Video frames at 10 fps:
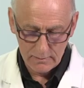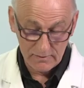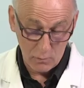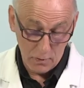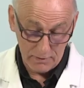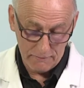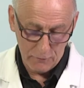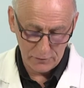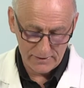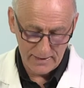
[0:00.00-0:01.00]
It's a 1 in
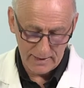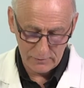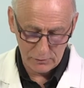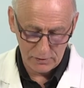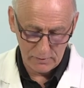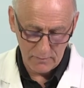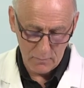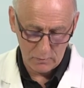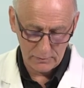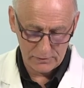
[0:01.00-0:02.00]
40 dilution of a
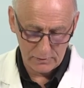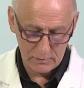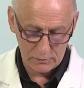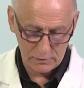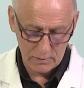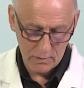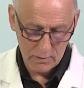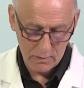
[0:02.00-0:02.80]
molar solution.